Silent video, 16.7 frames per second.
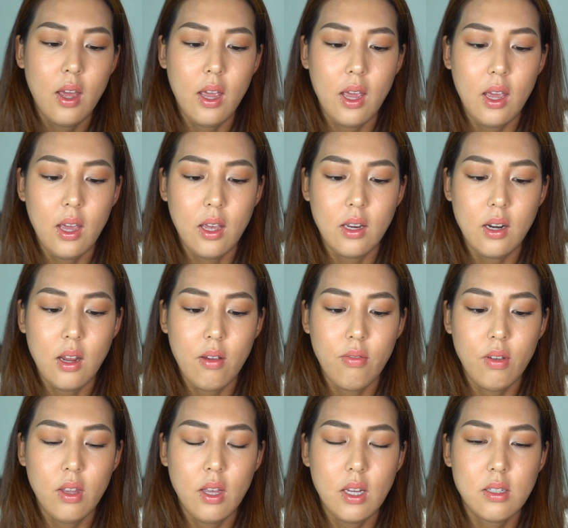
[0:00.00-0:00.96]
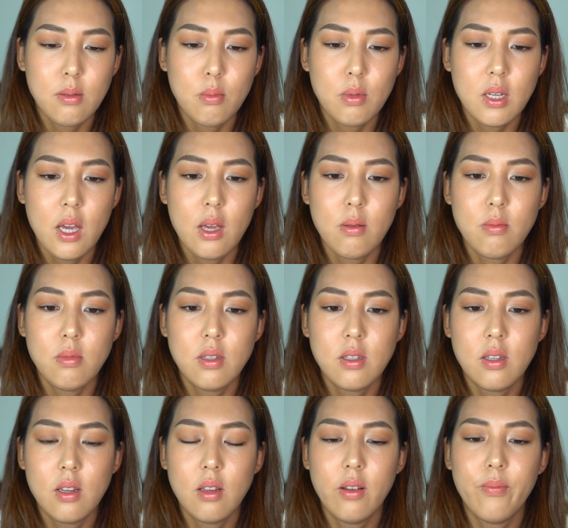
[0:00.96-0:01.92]
And I feel like
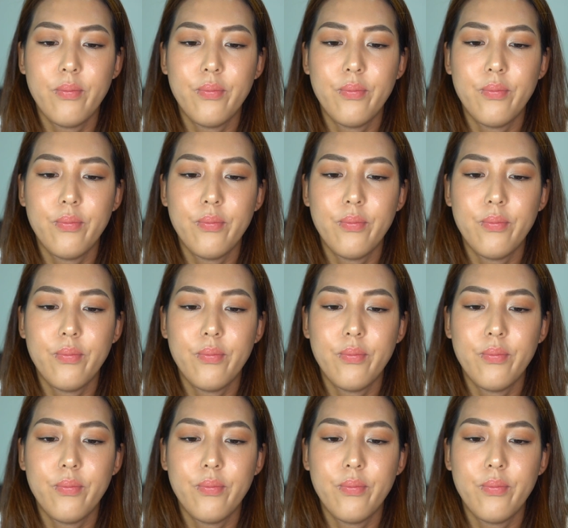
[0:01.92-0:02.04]
sometimes